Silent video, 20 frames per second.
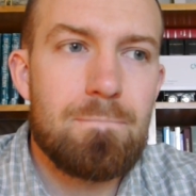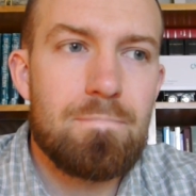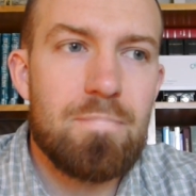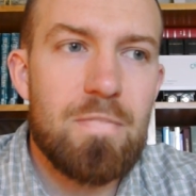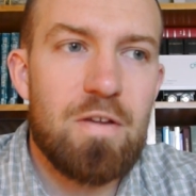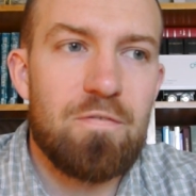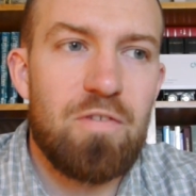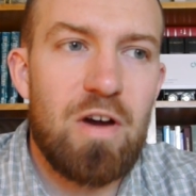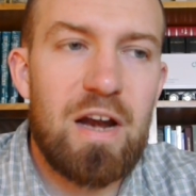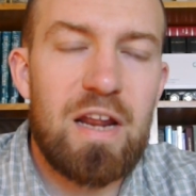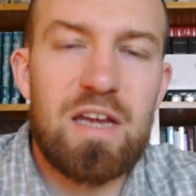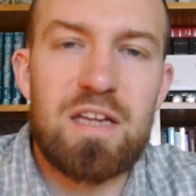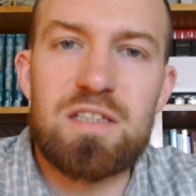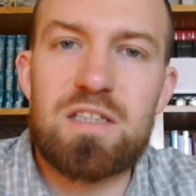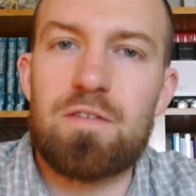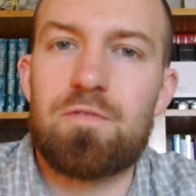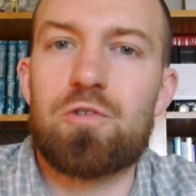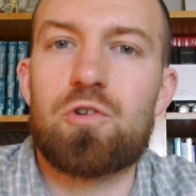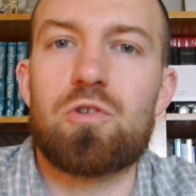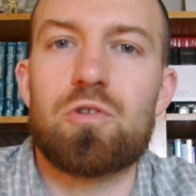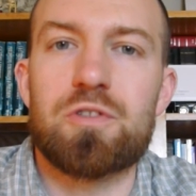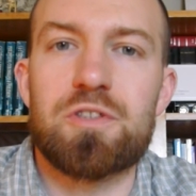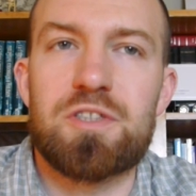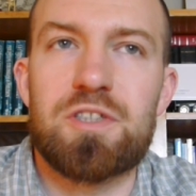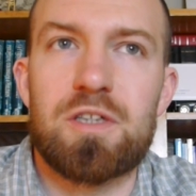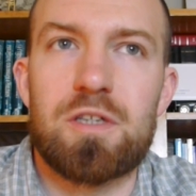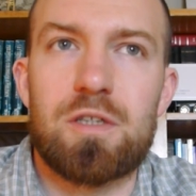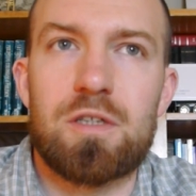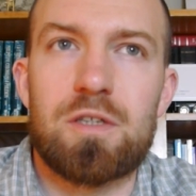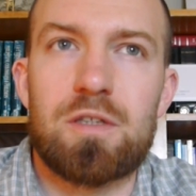finding it difficult
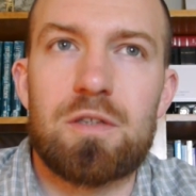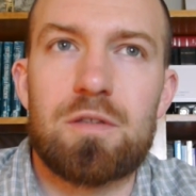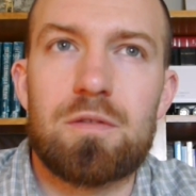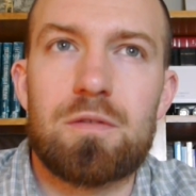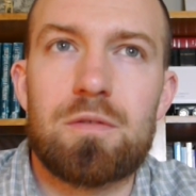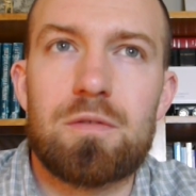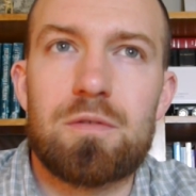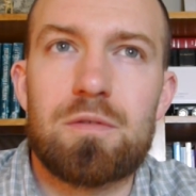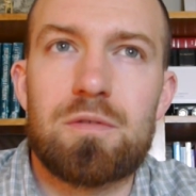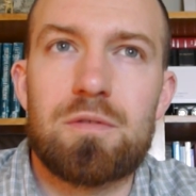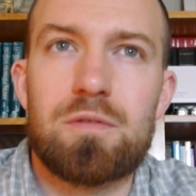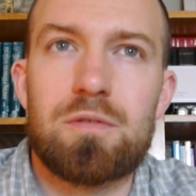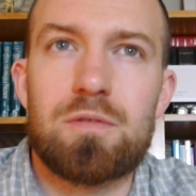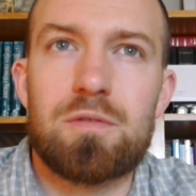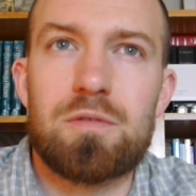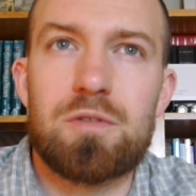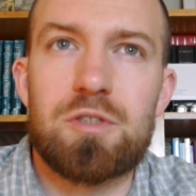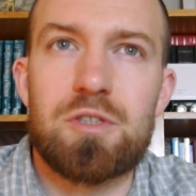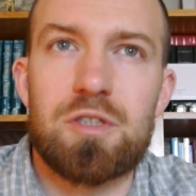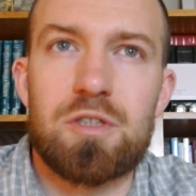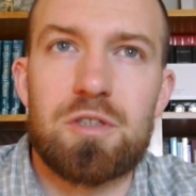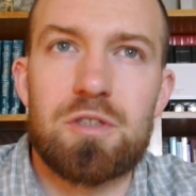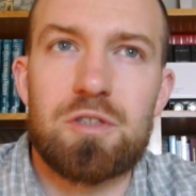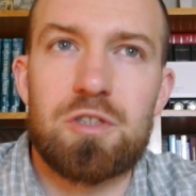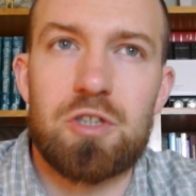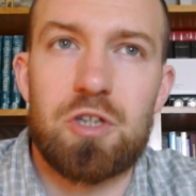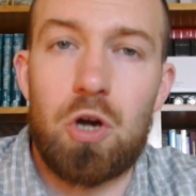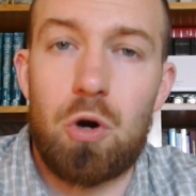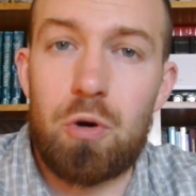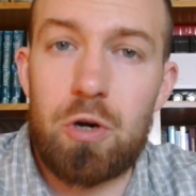to
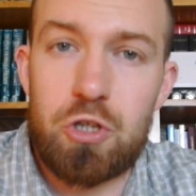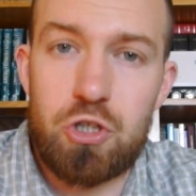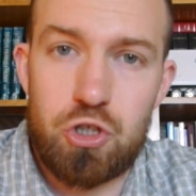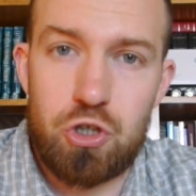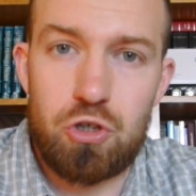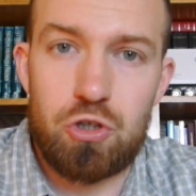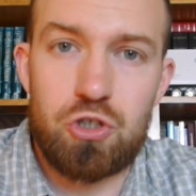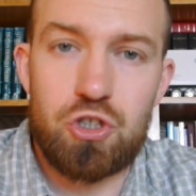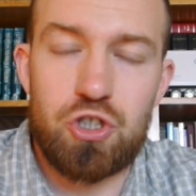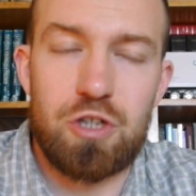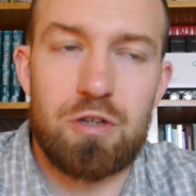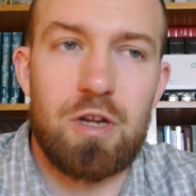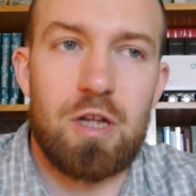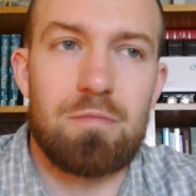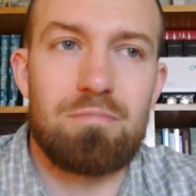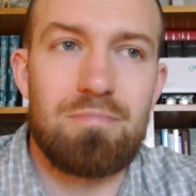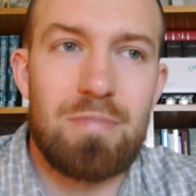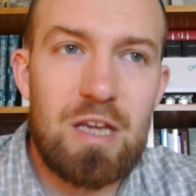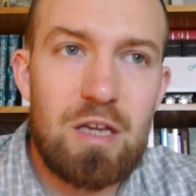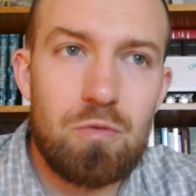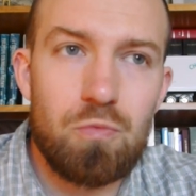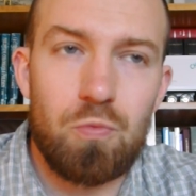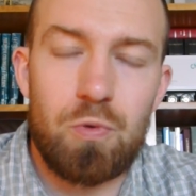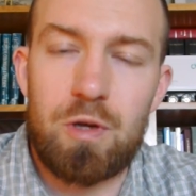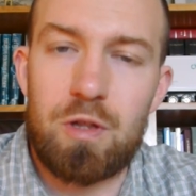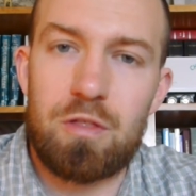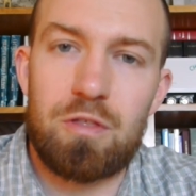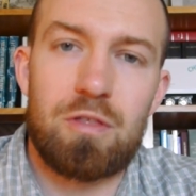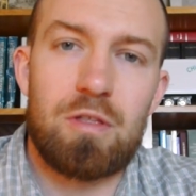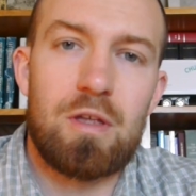go to church and meet
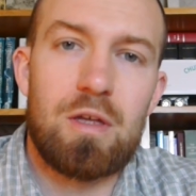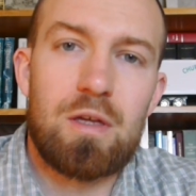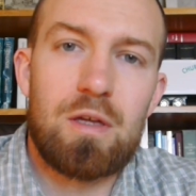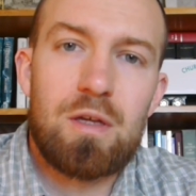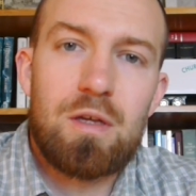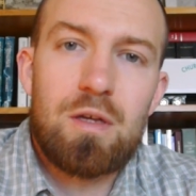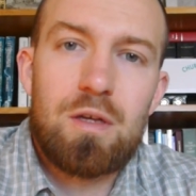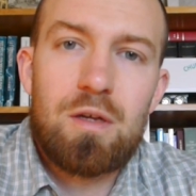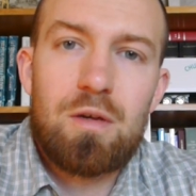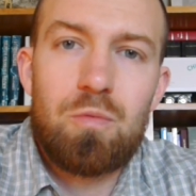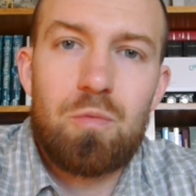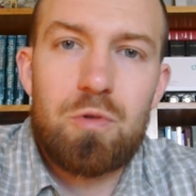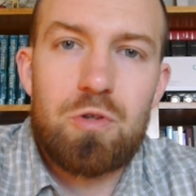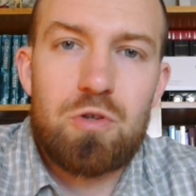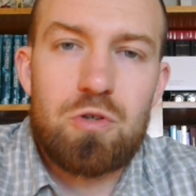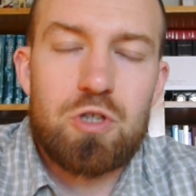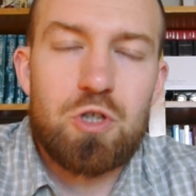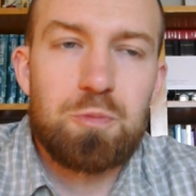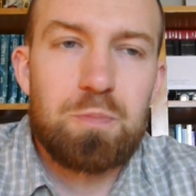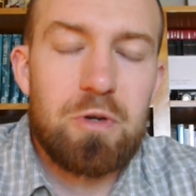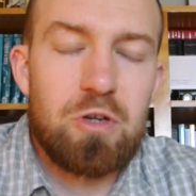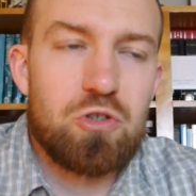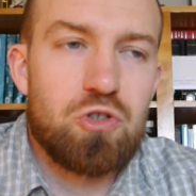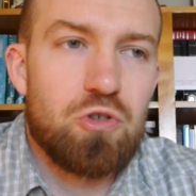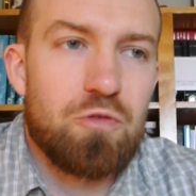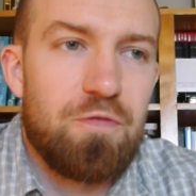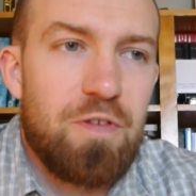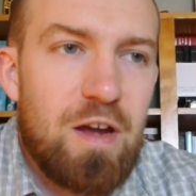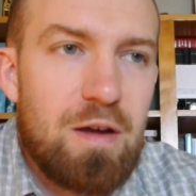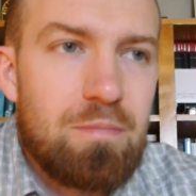with your
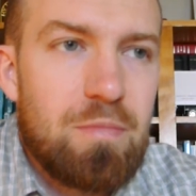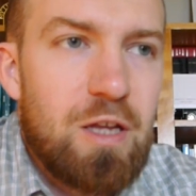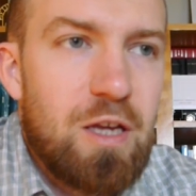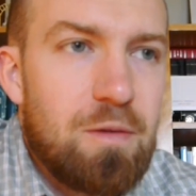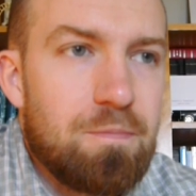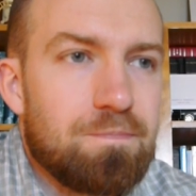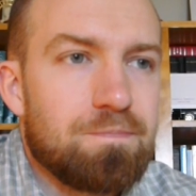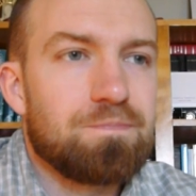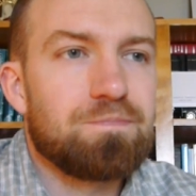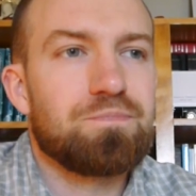spiritual family.